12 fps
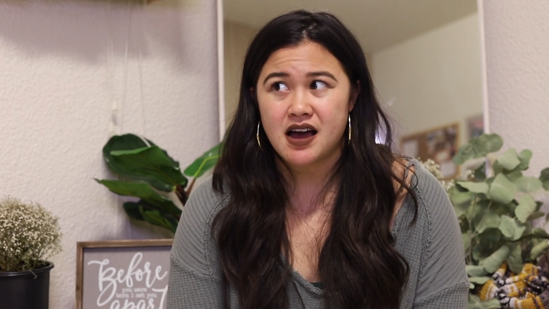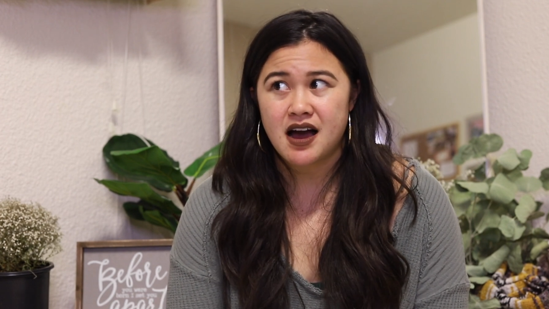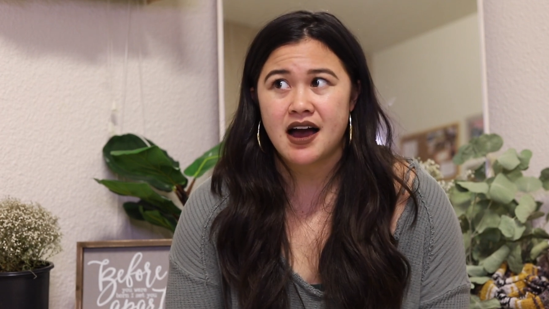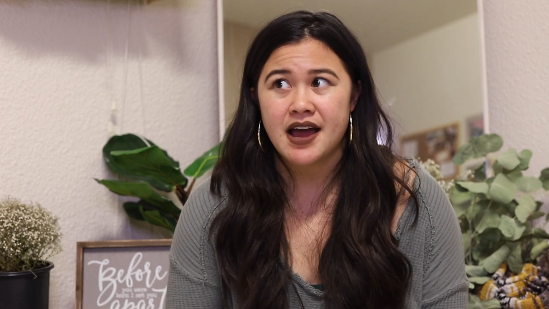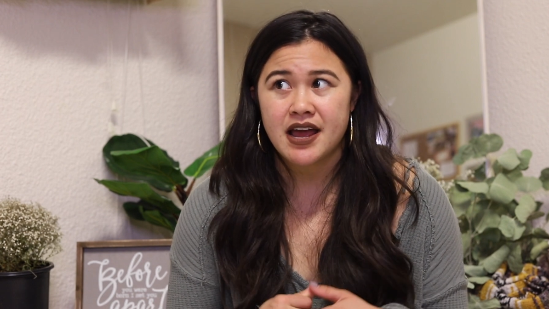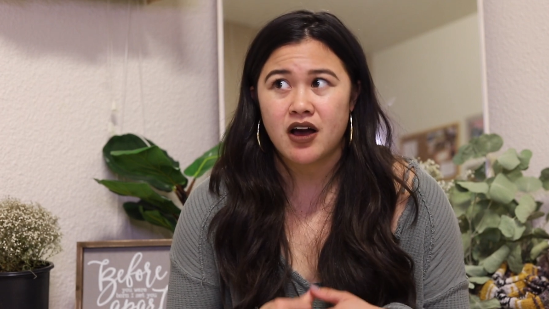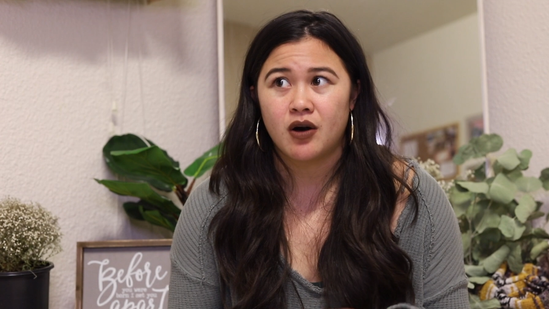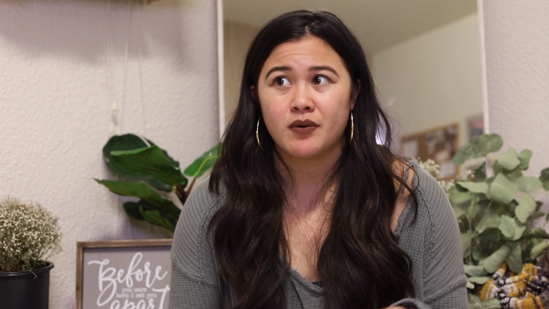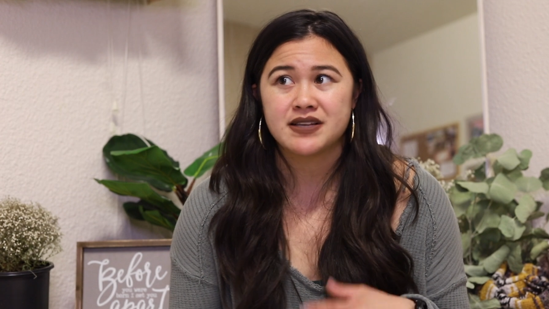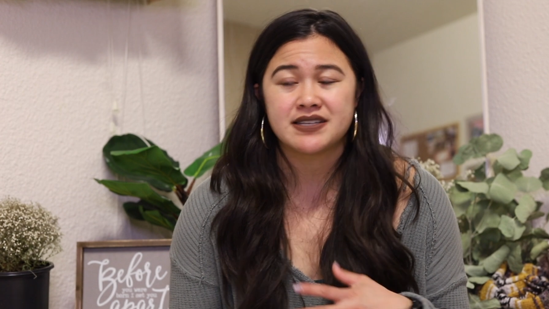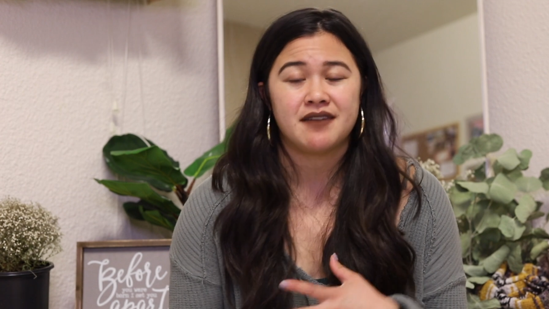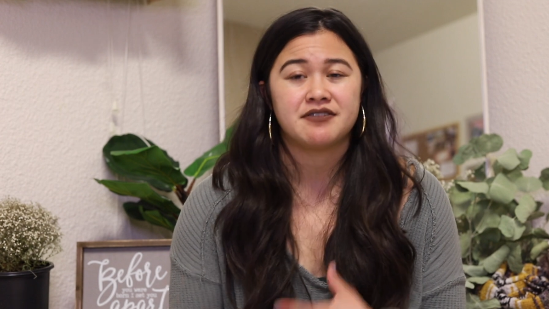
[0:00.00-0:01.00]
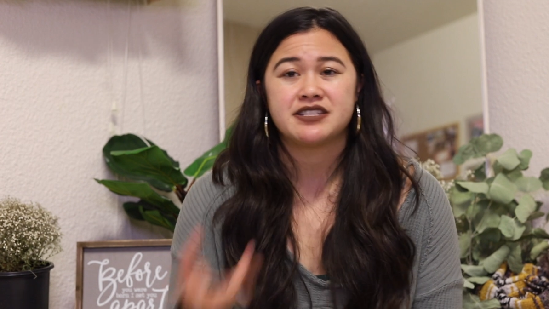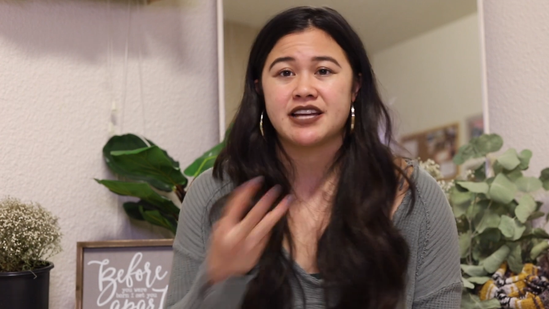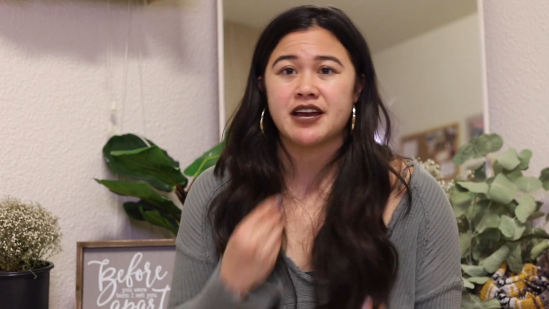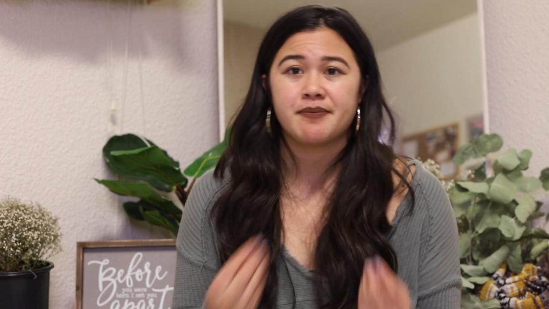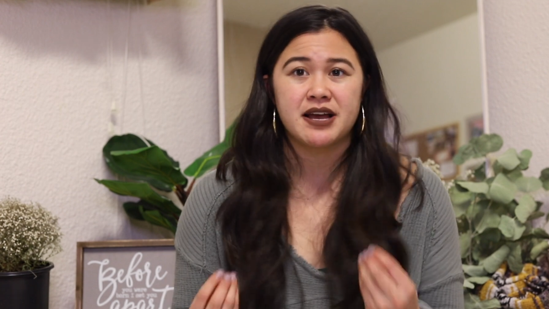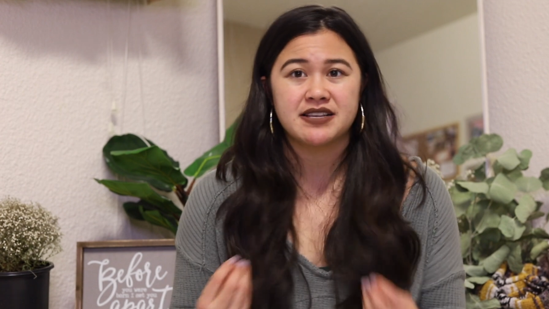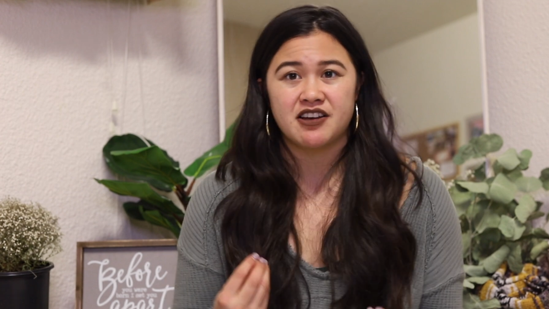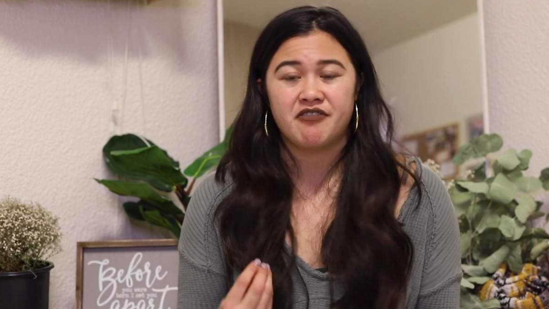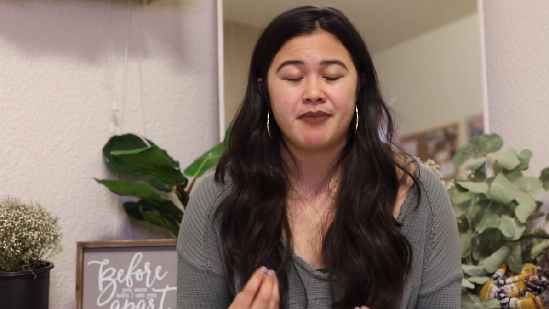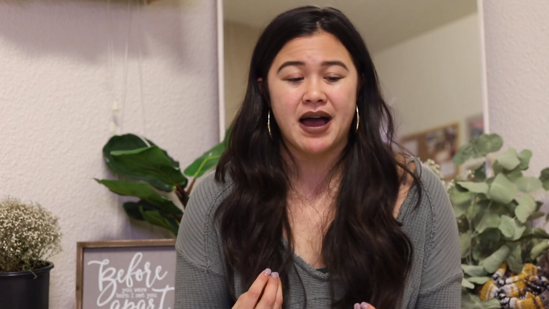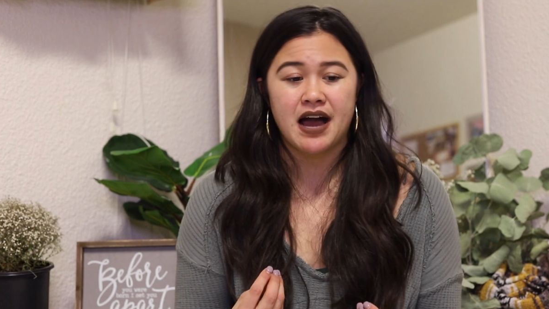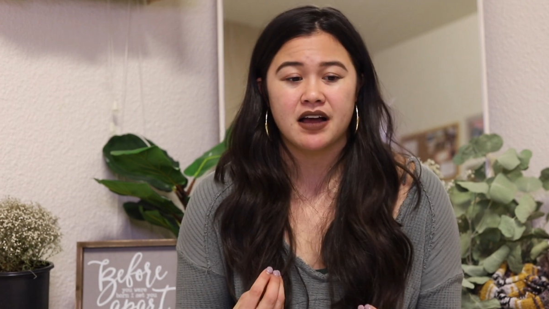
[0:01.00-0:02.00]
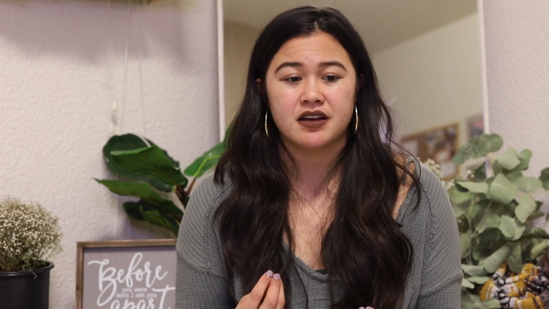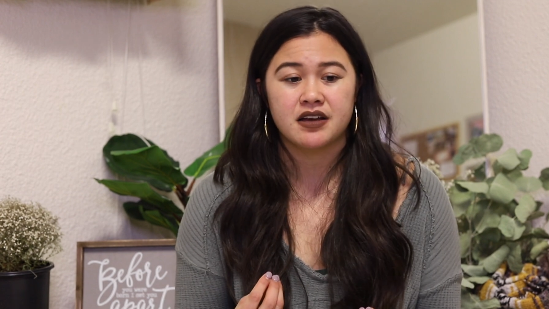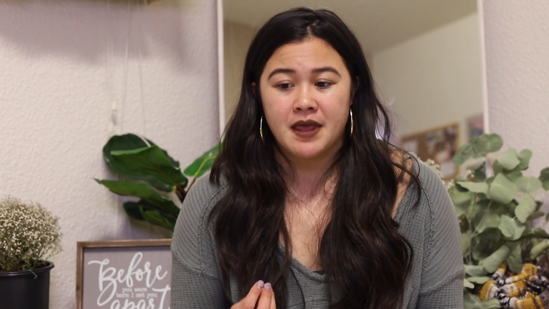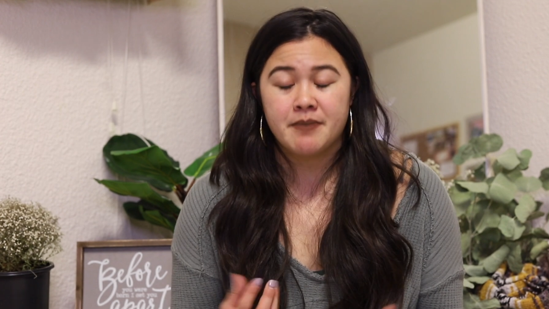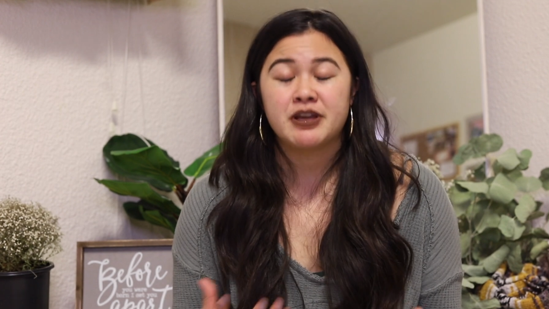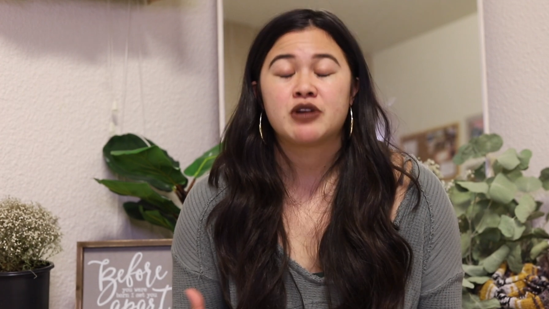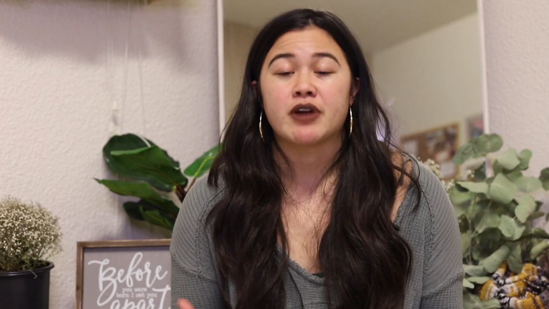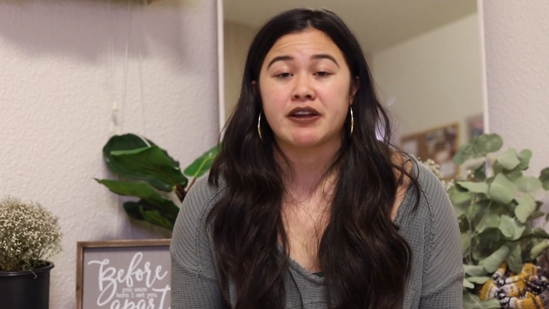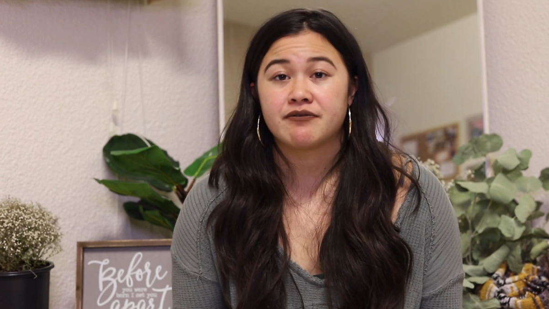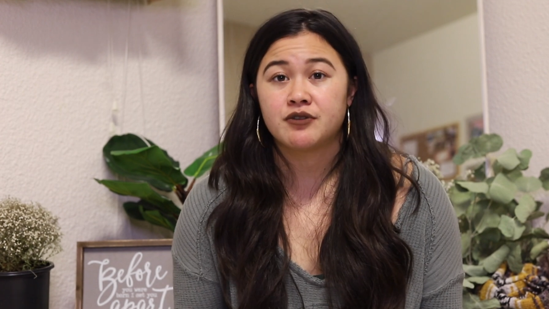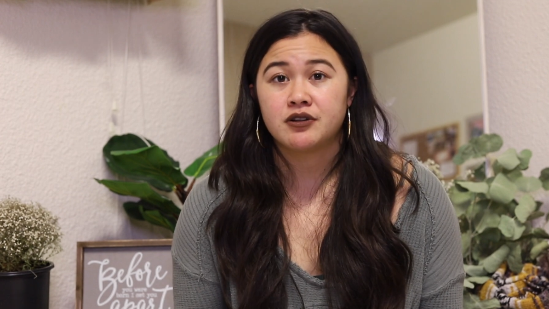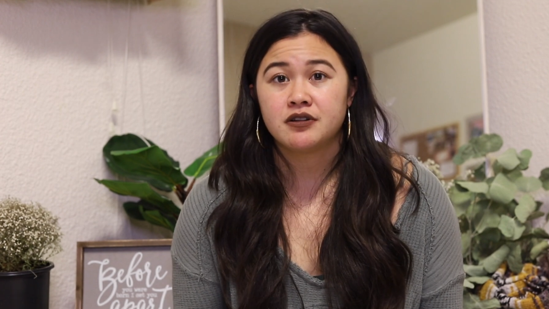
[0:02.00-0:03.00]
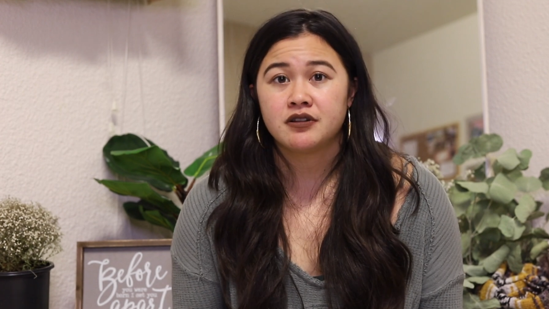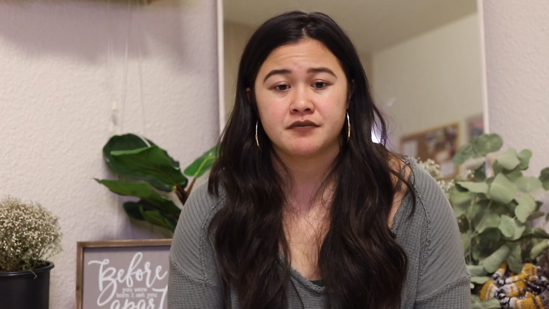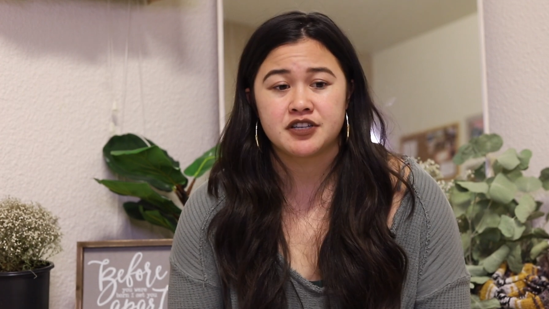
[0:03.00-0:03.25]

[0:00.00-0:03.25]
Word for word: I always have to take myself back and be grateful,